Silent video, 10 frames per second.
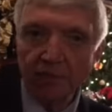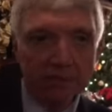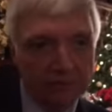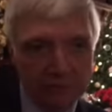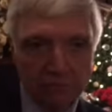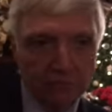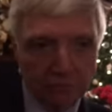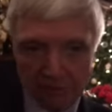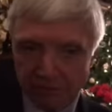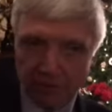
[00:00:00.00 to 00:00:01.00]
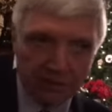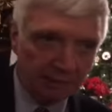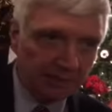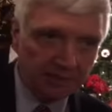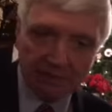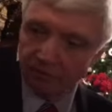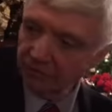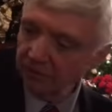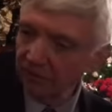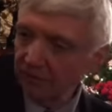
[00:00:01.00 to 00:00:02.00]
We're going to see. We're going to talk about that. We're
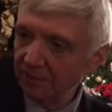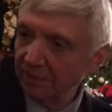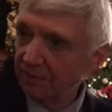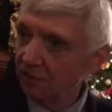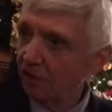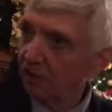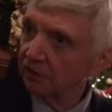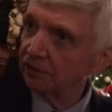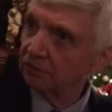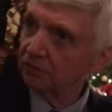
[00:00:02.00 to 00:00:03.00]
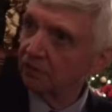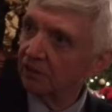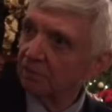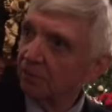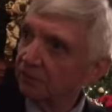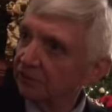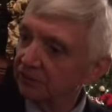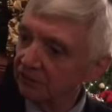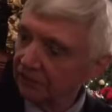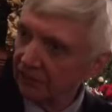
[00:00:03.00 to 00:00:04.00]
going to talk about in caucus. We're going to talk about what's
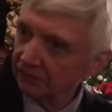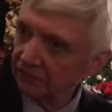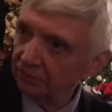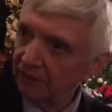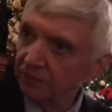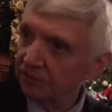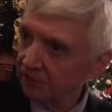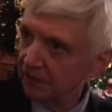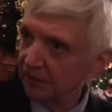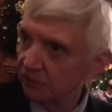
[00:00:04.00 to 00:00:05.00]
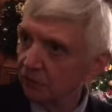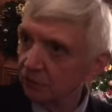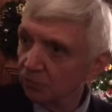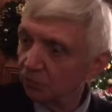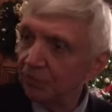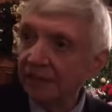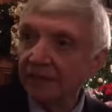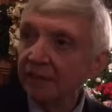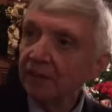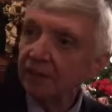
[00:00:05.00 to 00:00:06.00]
in the tax plan, what the tax code will be.
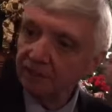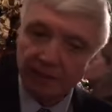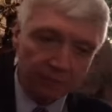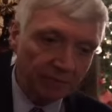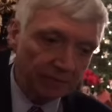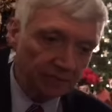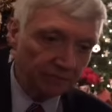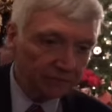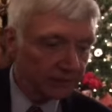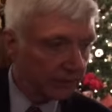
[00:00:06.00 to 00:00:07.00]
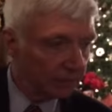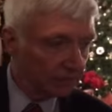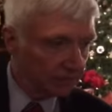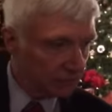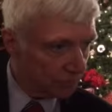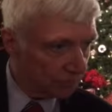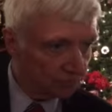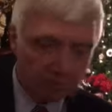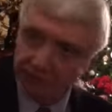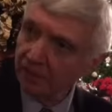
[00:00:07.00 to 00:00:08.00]
That'll make a difference on how many votes we
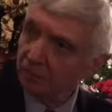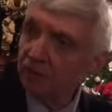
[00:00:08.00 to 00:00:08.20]
can put up.